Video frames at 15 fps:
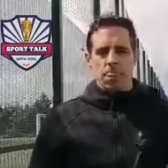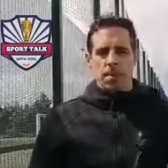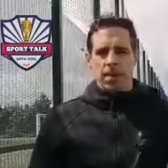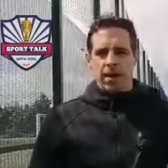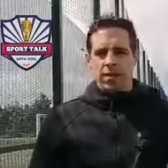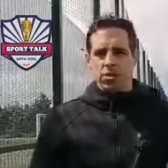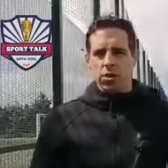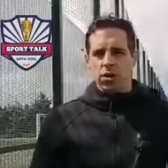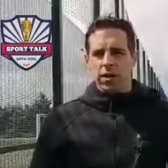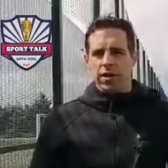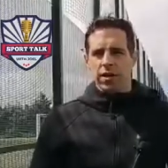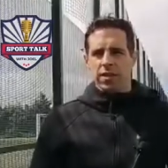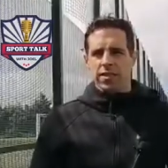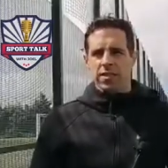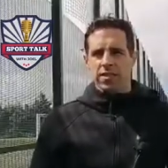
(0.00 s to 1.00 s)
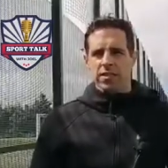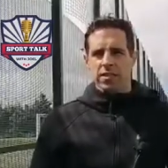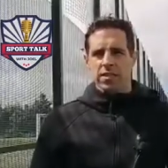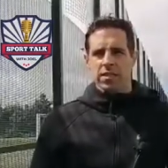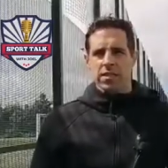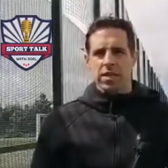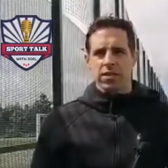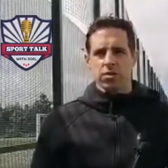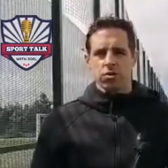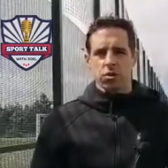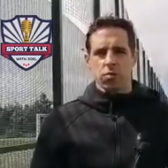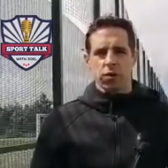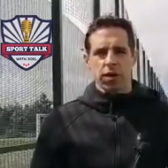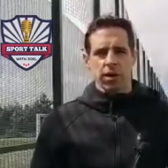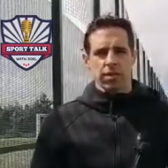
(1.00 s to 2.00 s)
it's a changing
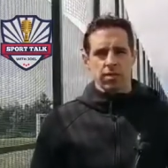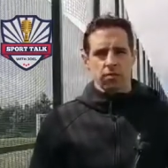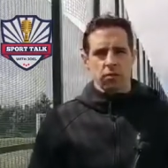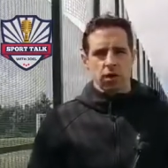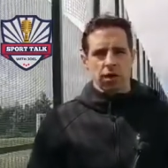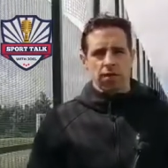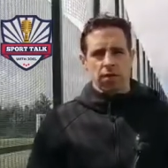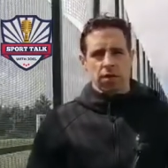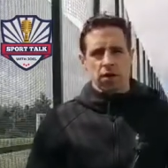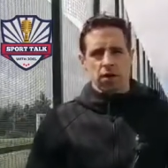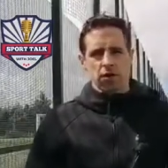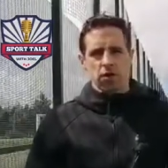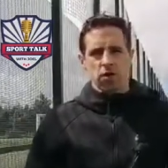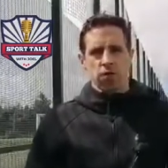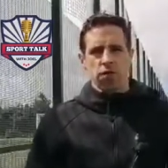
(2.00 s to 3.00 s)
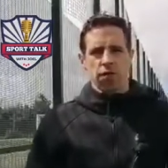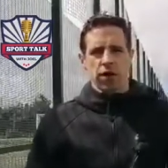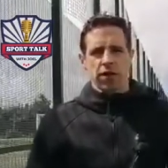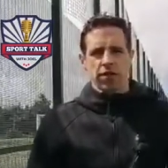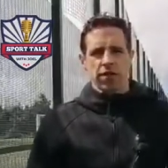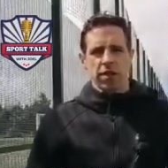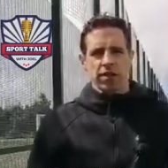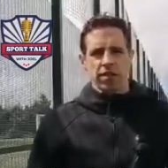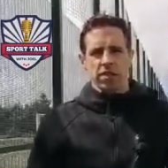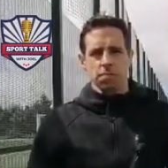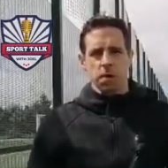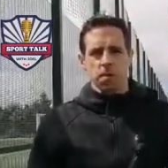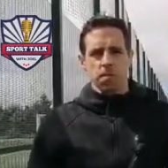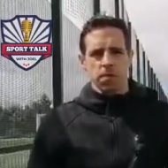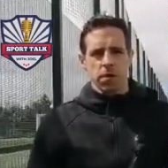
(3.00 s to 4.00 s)
room where yes, I'm going to have a lot of new fresh faces,
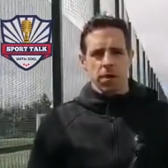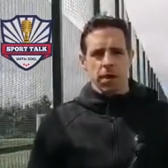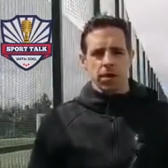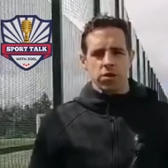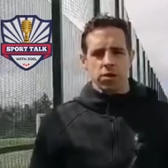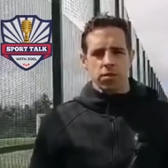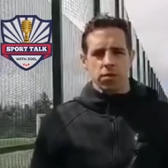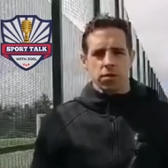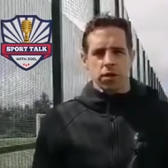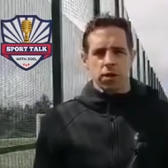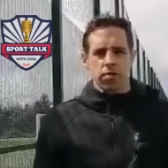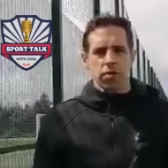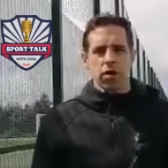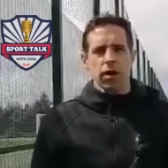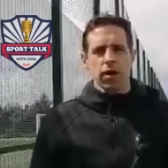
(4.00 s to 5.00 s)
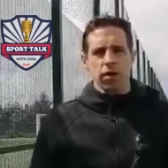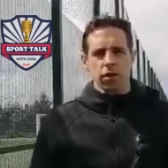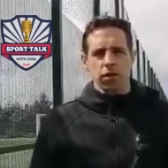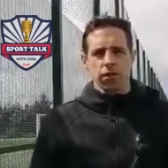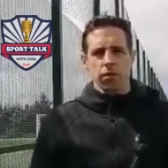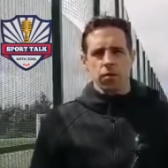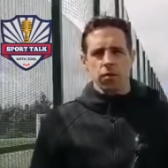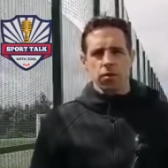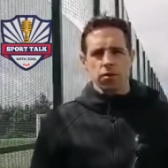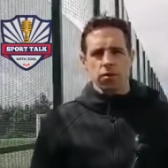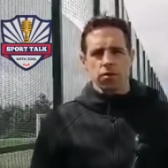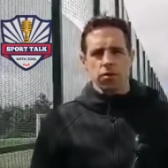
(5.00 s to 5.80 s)
but it's something that I'm really looking forward to.